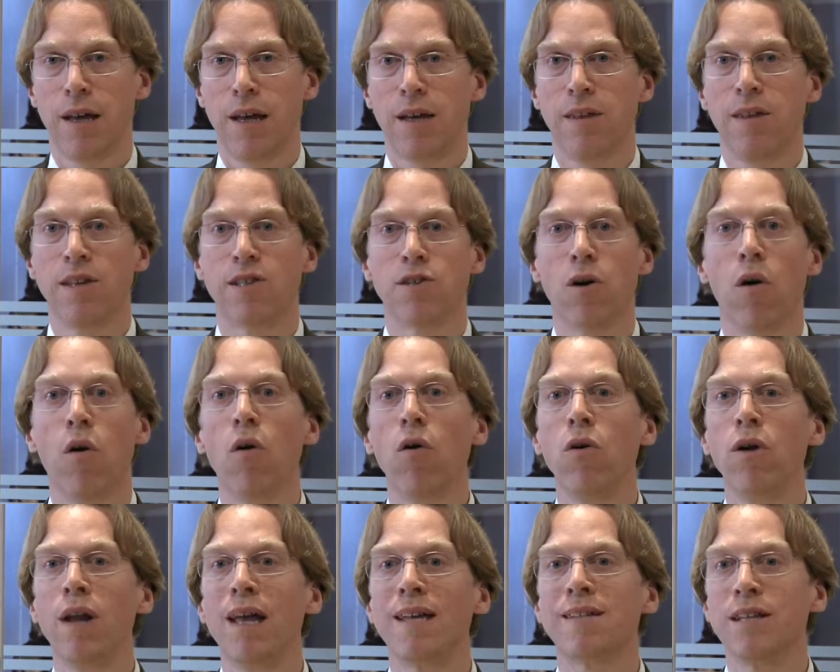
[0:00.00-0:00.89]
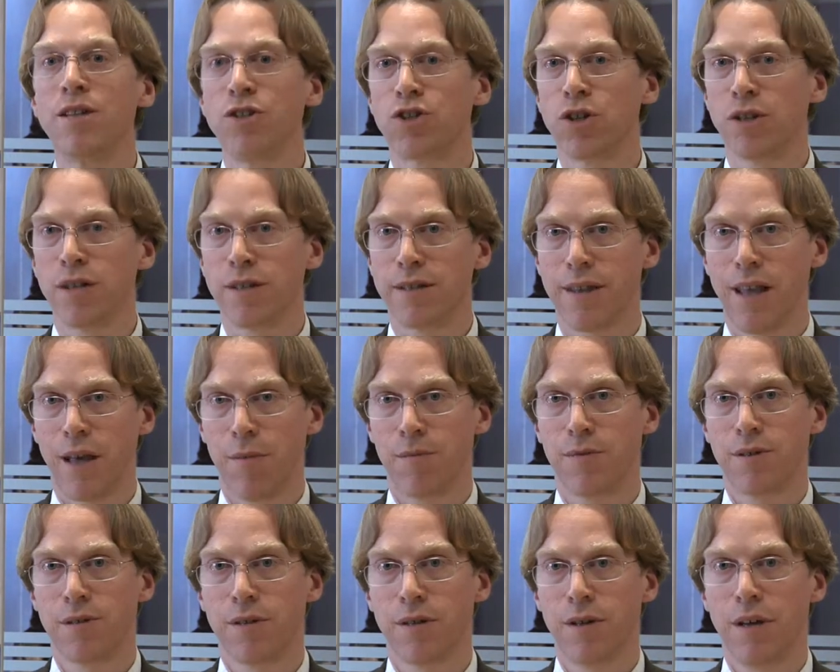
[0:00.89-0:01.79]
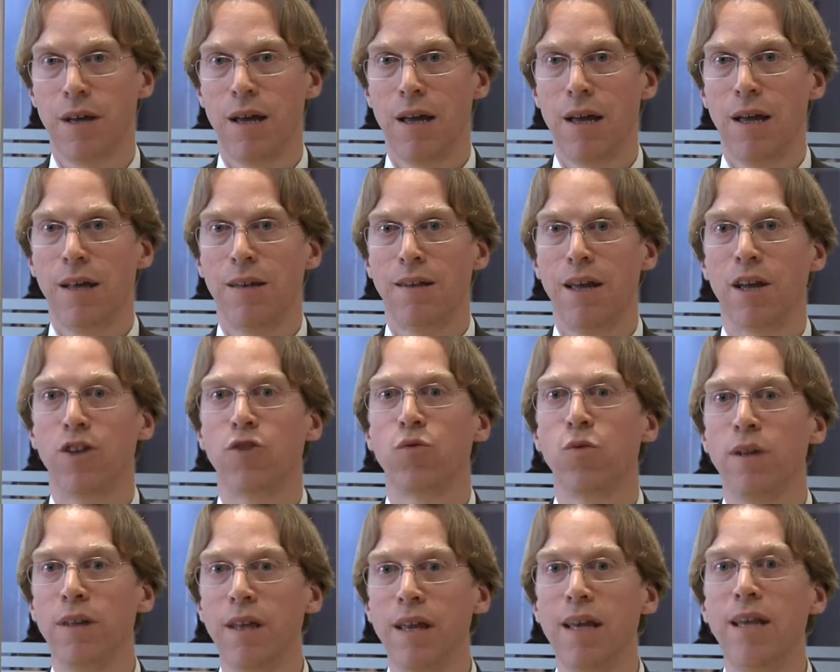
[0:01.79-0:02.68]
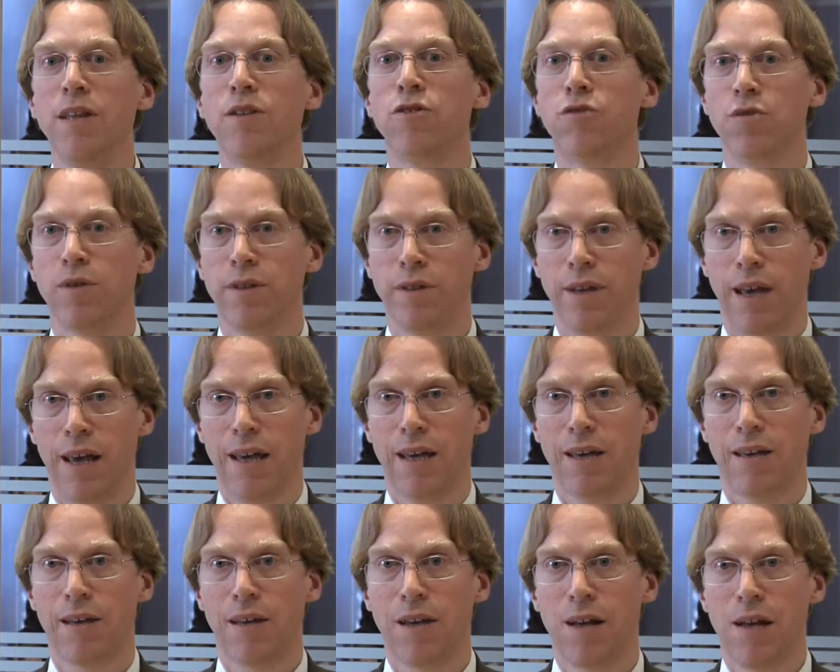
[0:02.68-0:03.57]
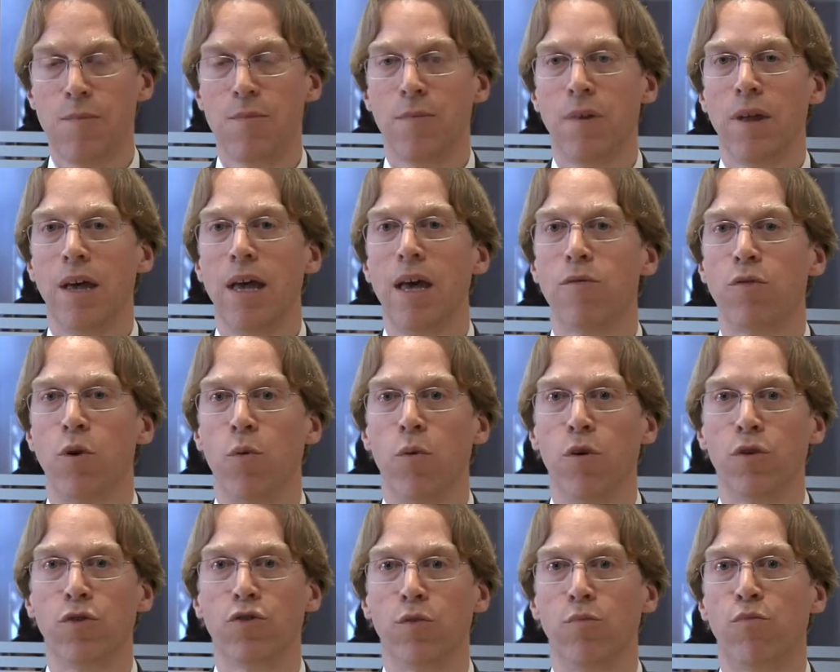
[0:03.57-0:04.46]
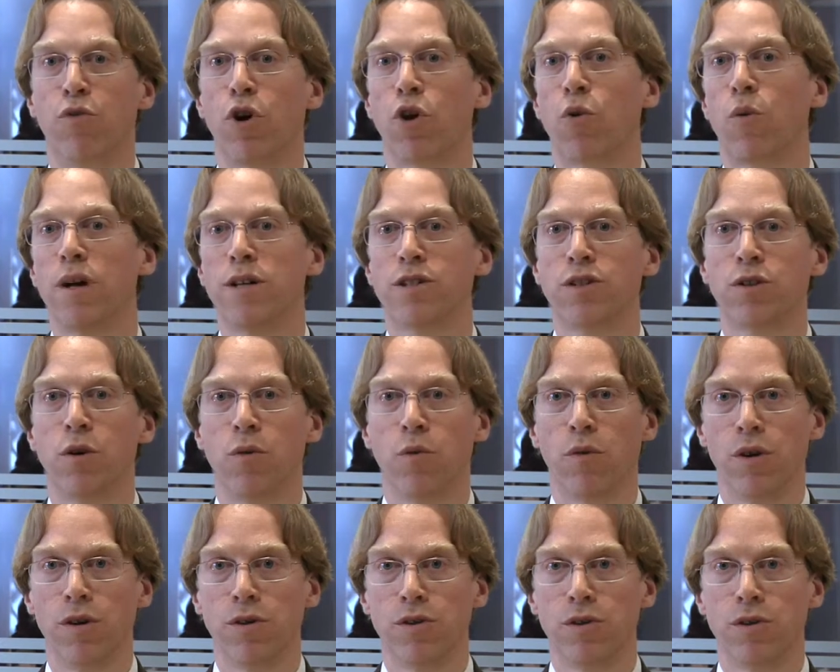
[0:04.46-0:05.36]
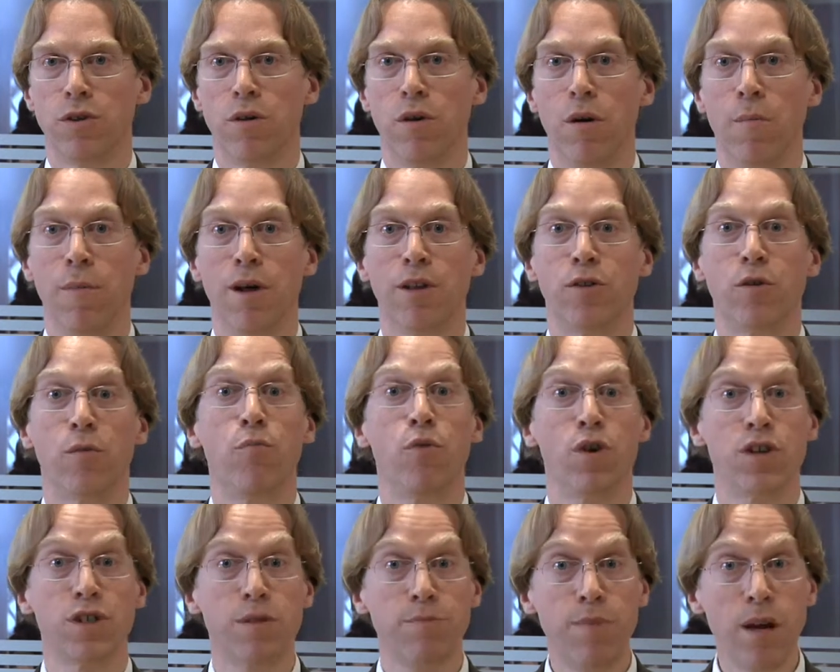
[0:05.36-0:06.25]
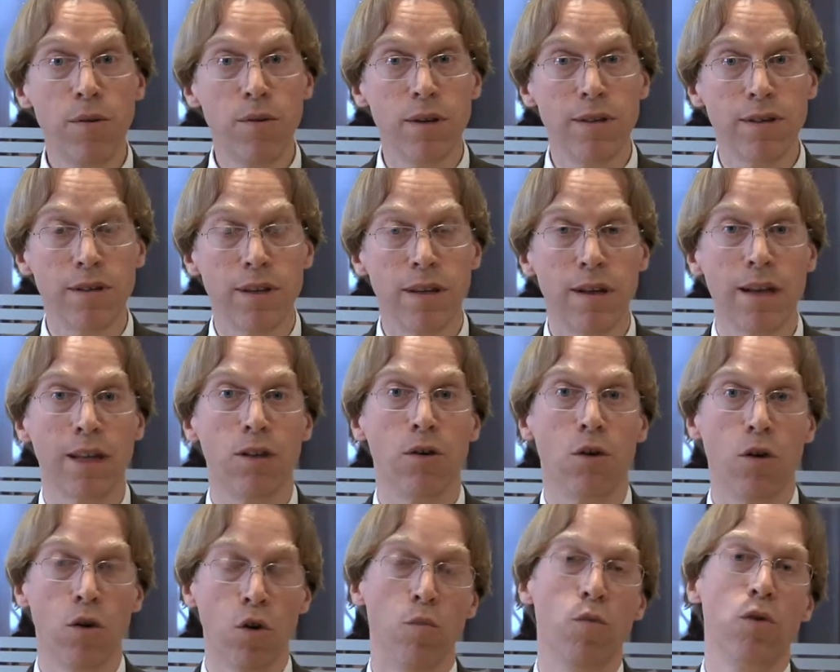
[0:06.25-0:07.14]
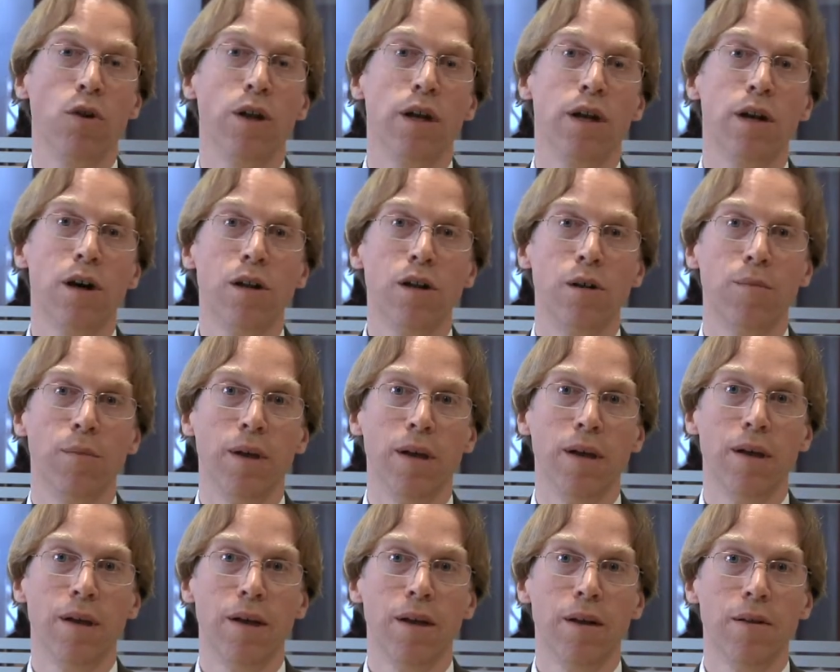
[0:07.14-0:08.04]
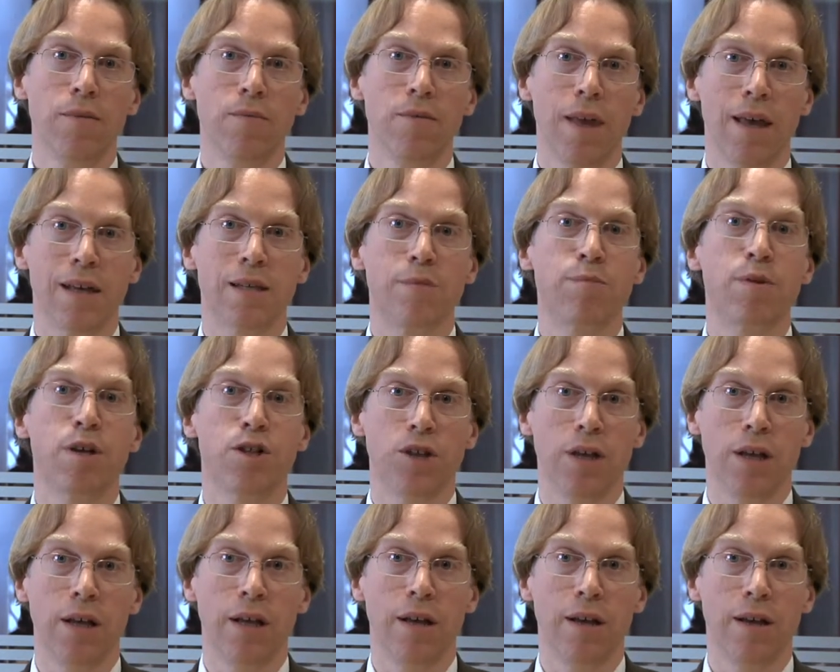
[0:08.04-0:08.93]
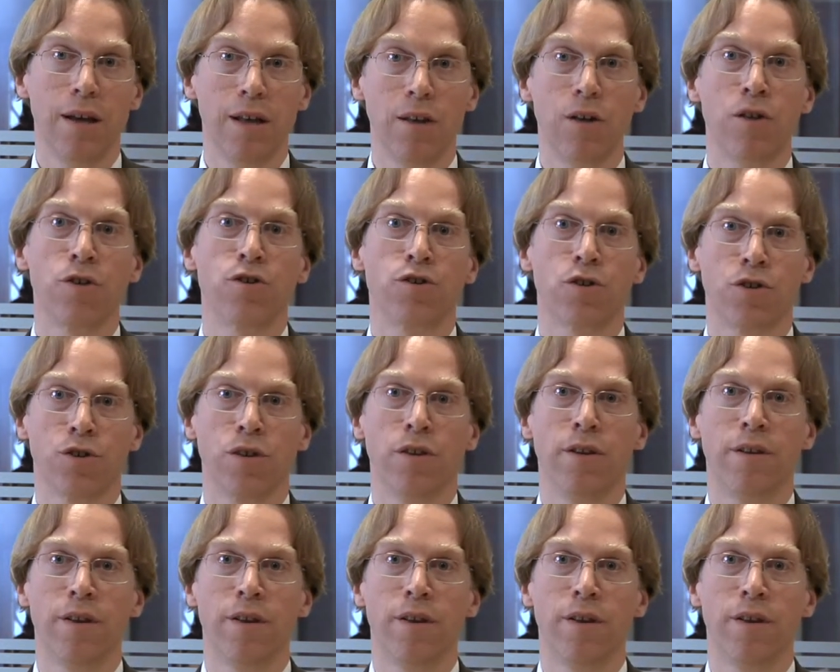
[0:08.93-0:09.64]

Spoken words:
These are all essential steps that we need to take if we want to progress towards a better prosperity in a global economy, especially in uncertain